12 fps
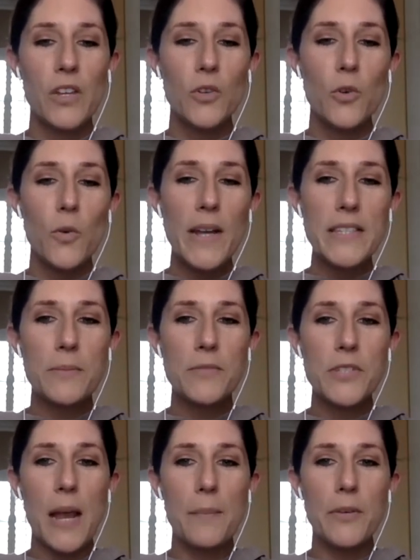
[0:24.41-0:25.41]
quite some
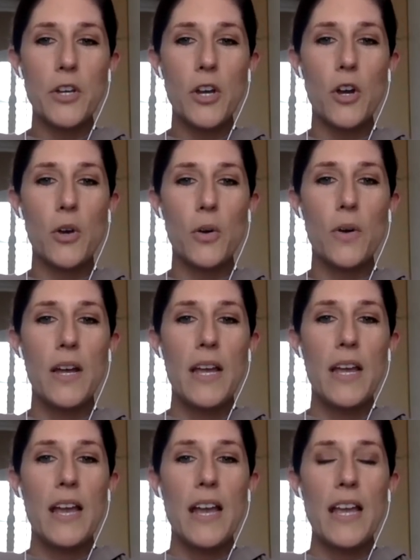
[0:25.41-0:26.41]
time ago.
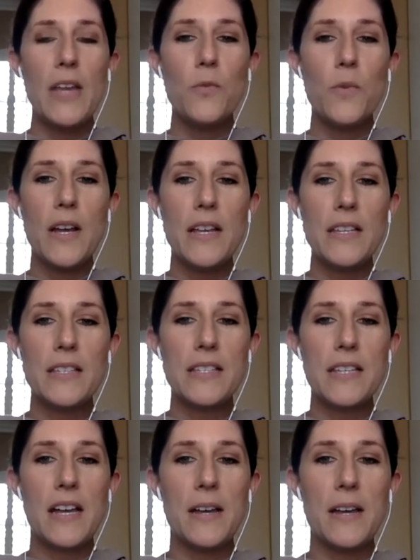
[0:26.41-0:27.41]
It was
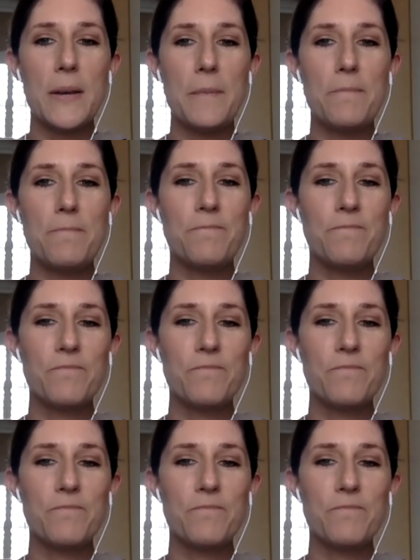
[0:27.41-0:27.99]
um,